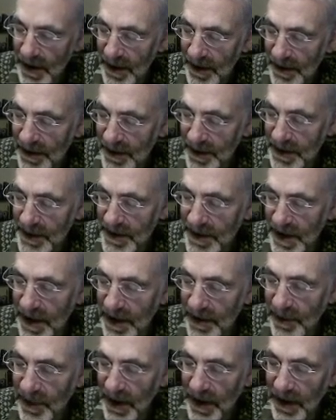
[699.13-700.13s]
and things
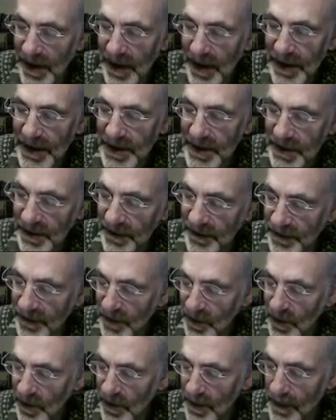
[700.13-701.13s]
here by I to the
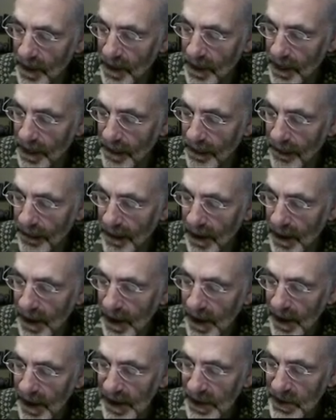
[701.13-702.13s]
4
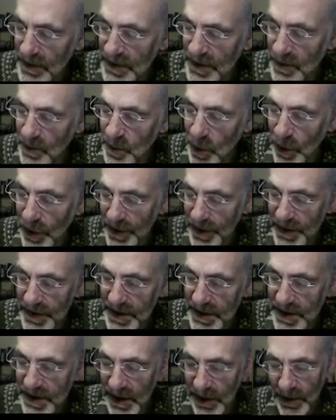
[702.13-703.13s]
equals 1, and
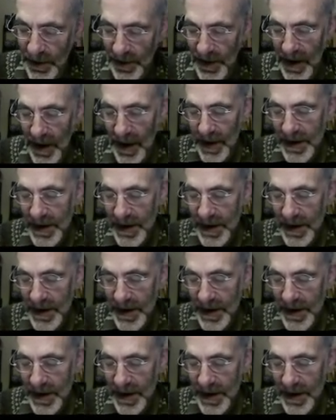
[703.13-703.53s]
so on.